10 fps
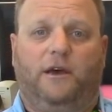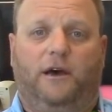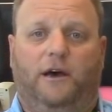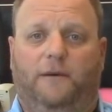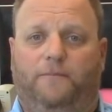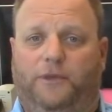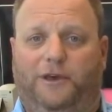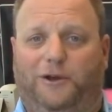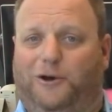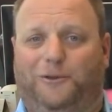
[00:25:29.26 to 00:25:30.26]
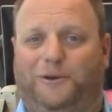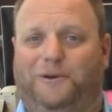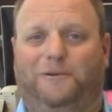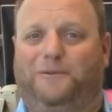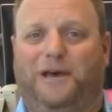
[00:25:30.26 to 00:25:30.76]
in all
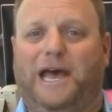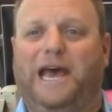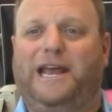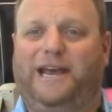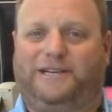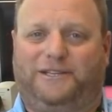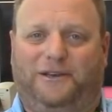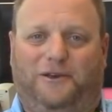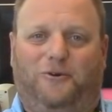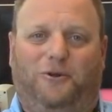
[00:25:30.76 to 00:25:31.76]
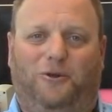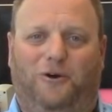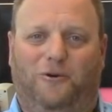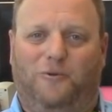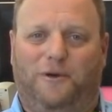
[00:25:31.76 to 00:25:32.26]
the headaches that go
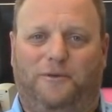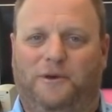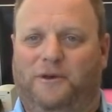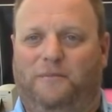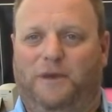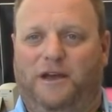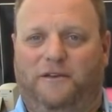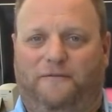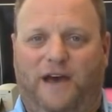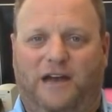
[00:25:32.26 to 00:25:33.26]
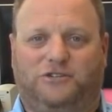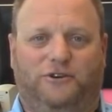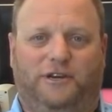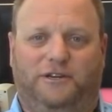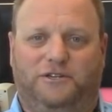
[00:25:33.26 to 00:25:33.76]
along with
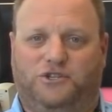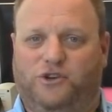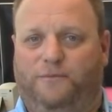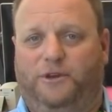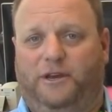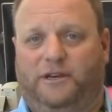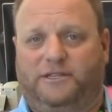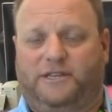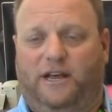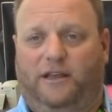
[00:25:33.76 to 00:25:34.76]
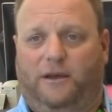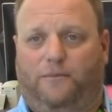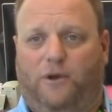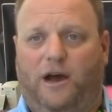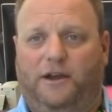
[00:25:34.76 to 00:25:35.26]
manufacturing and distributing and selling a
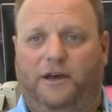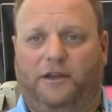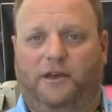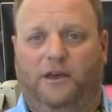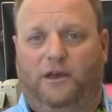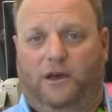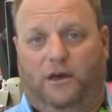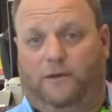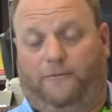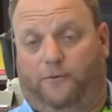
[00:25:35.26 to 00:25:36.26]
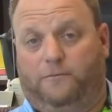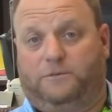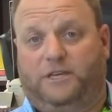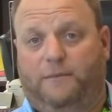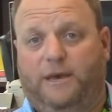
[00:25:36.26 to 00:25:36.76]
product, for
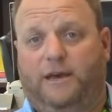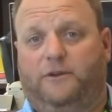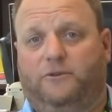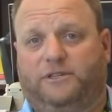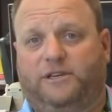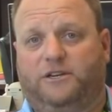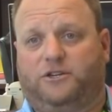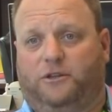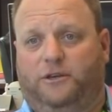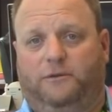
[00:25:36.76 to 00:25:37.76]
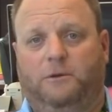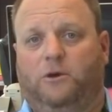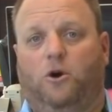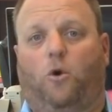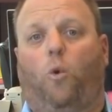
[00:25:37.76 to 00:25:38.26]
Z-Man to essentially
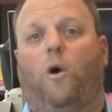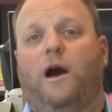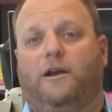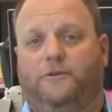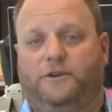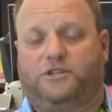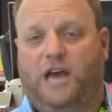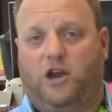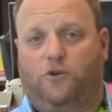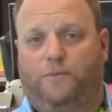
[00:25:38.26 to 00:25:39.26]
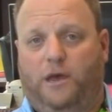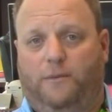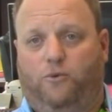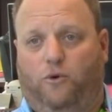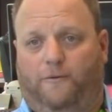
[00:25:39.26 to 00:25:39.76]
acquire the
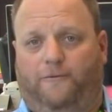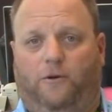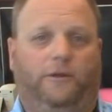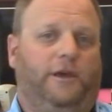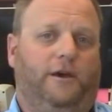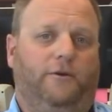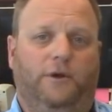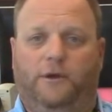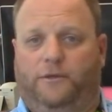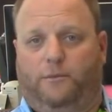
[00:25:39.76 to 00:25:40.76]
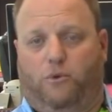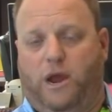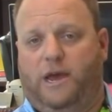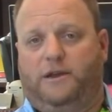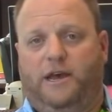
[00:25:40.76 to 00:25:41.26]
Chatterbait portfolio. The
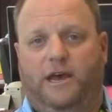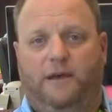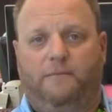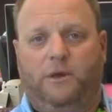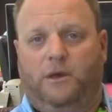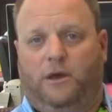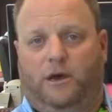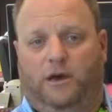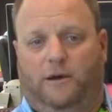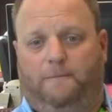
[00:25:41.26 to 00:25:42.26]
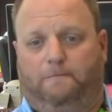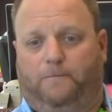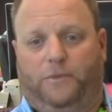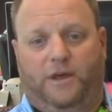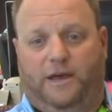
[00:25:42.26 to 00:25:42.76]
brand name,
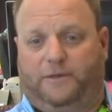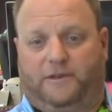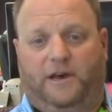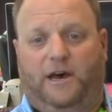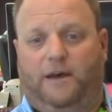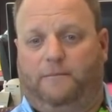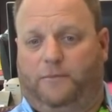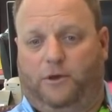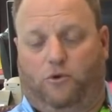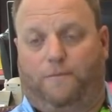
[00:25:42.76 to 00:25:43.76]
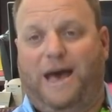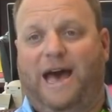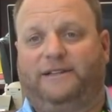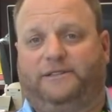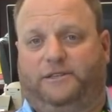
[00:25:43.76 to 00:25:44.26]
at the time, there were
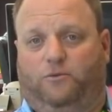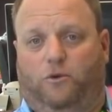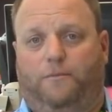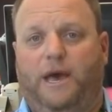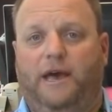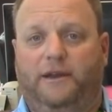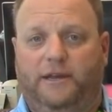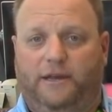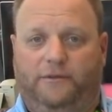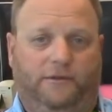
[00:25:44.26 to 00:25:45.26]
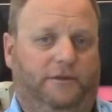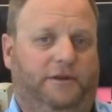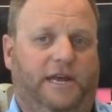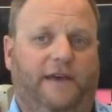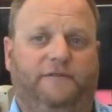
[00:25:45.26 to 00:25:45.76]
patents that were pending that the
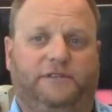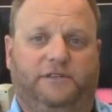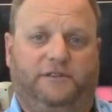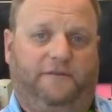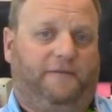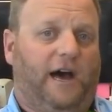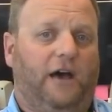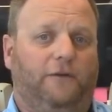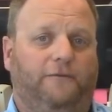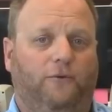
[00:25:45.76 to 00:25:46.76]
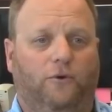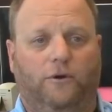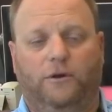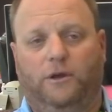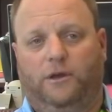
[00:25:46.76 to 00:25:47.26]
Davises had filed
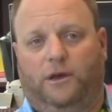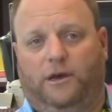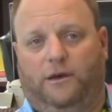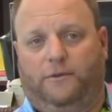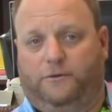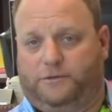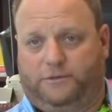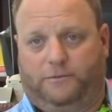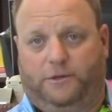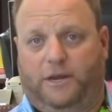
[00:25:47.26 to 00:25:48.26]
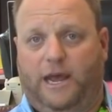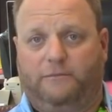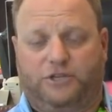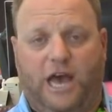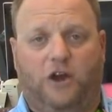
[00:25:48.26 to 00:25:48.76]
for. There was the
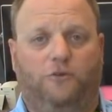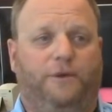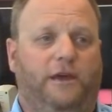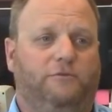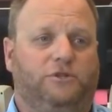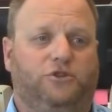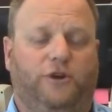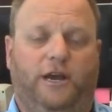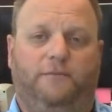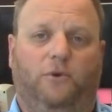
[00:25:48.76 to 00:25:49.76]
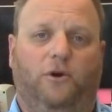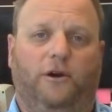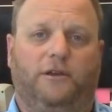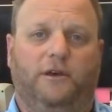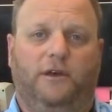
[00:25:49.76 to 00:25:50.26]
name Chatterbait was
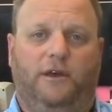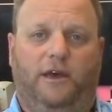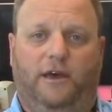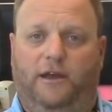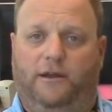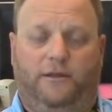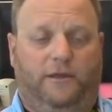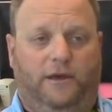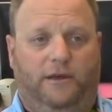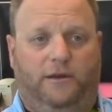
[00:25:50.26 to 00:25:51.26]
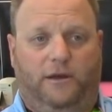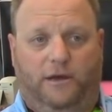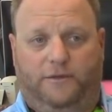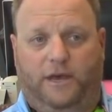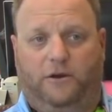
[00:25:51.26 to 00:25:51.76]
trademarked, and then
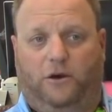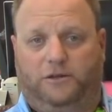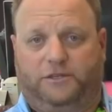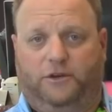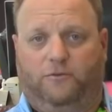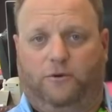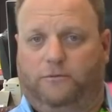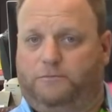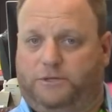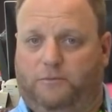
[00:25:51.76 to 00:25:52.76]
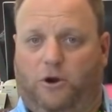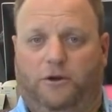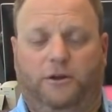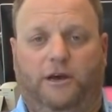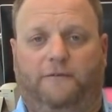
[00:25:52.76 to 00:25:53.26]
they had also were
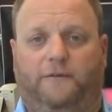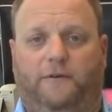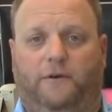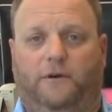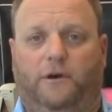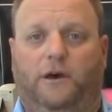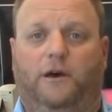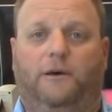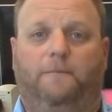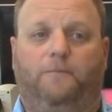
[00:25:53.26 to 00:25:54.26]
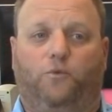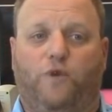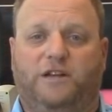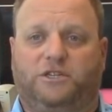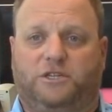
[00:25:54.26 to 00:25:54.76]
smart enough to
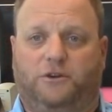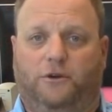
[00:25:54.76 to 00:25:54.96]
register